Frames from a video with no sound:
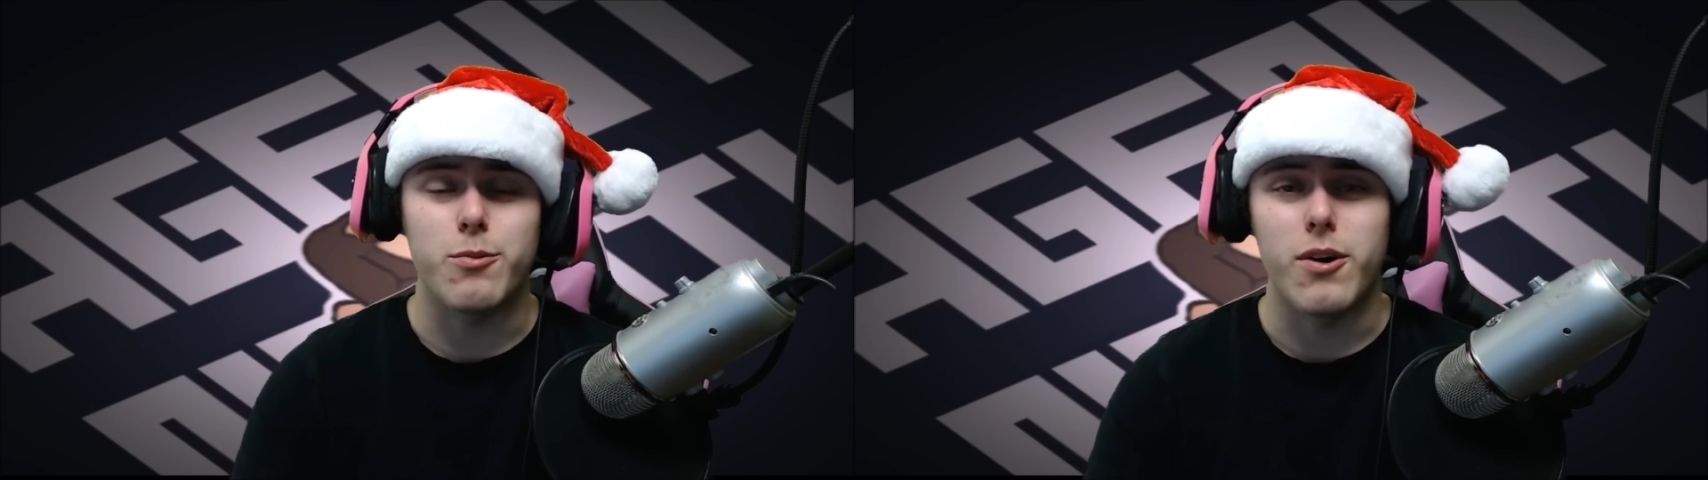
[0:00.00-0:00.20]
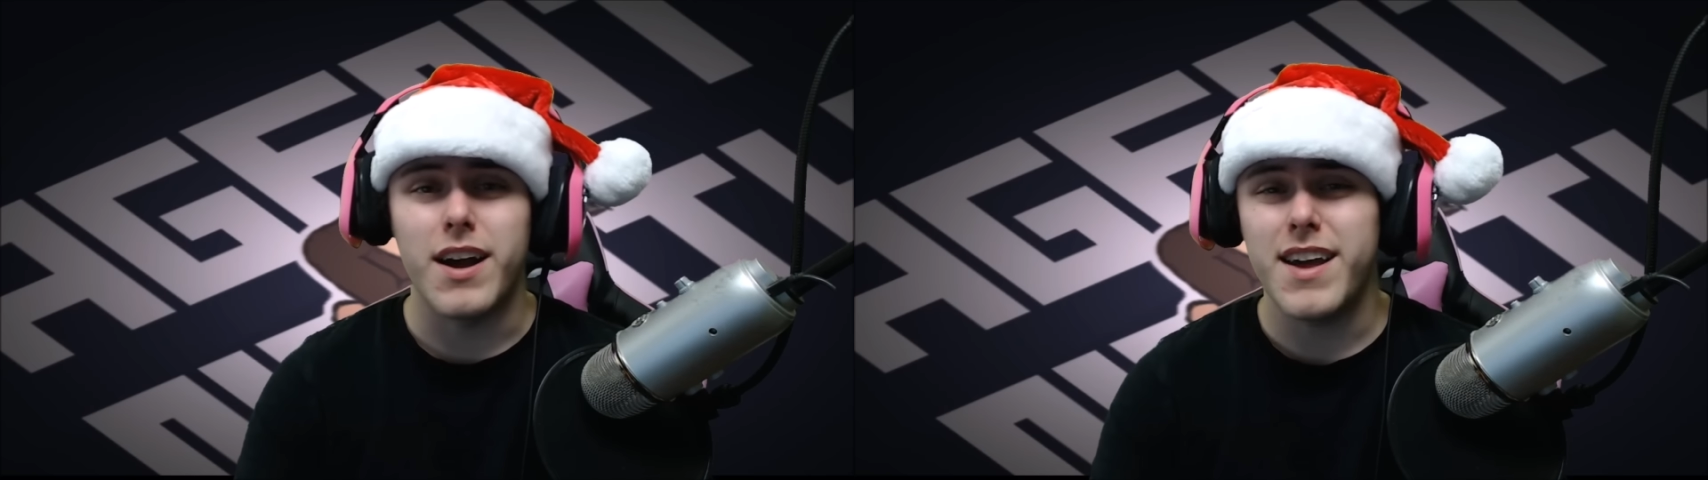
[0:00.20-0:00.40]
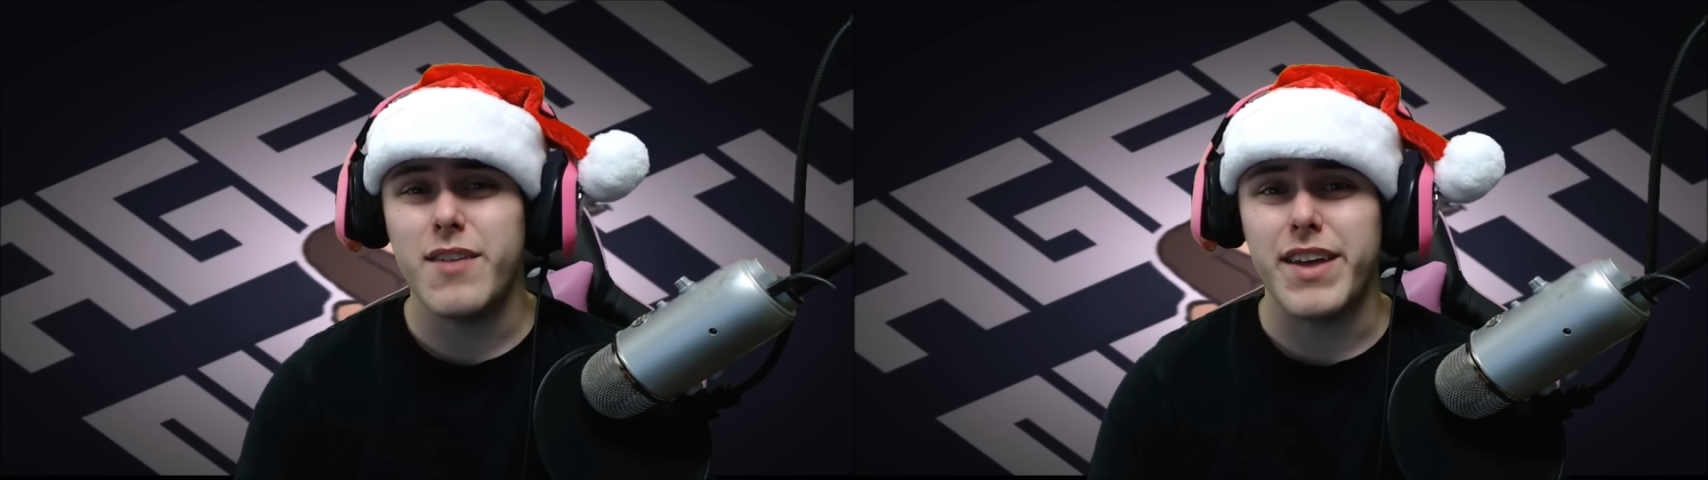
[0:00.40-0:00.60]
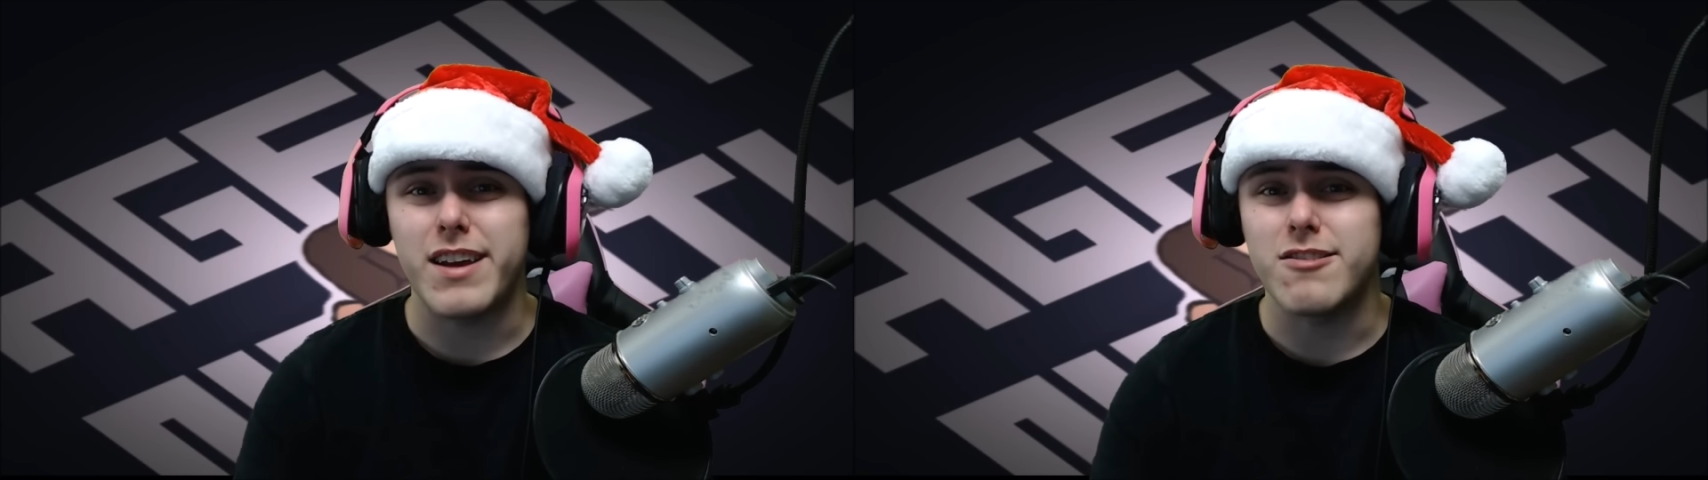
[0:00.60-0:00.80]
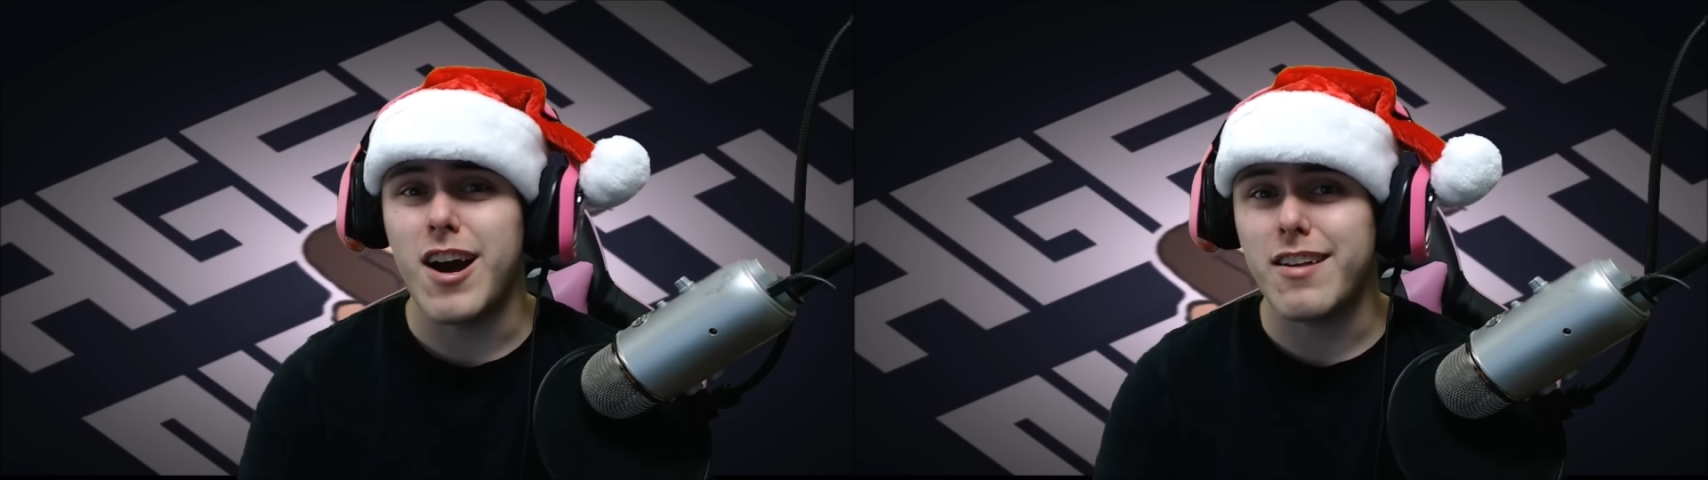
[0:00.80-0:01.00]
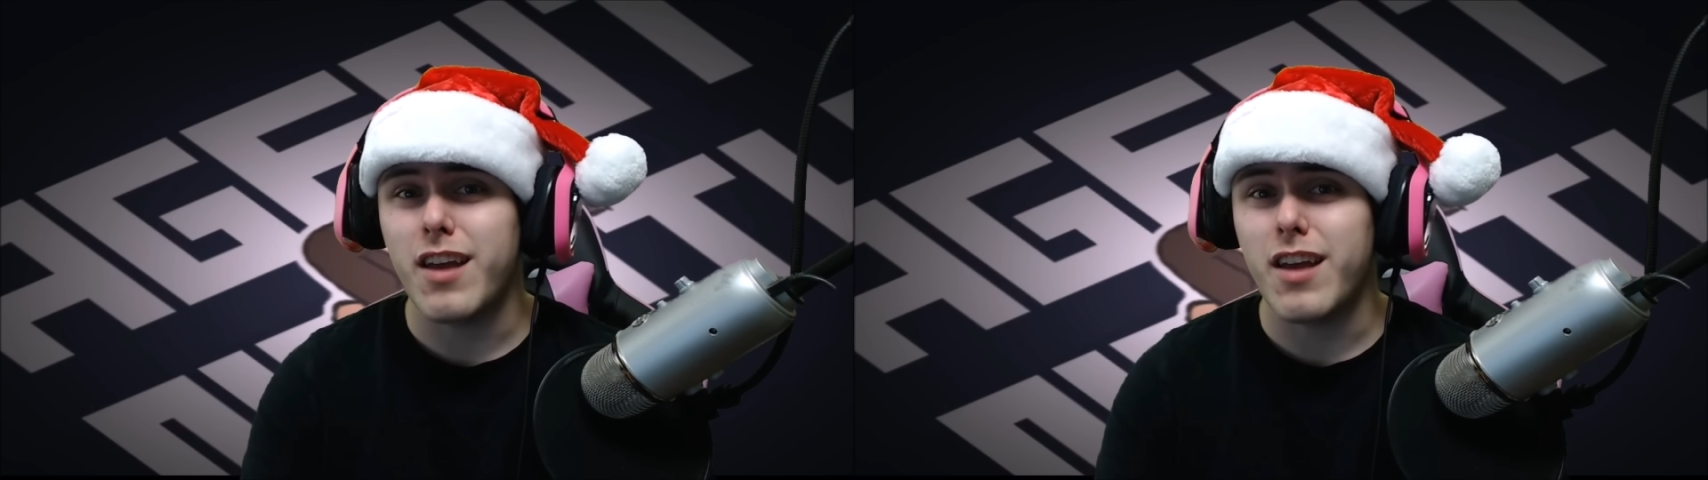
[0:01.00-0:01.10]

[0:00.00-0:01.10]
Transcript: Well, I have a class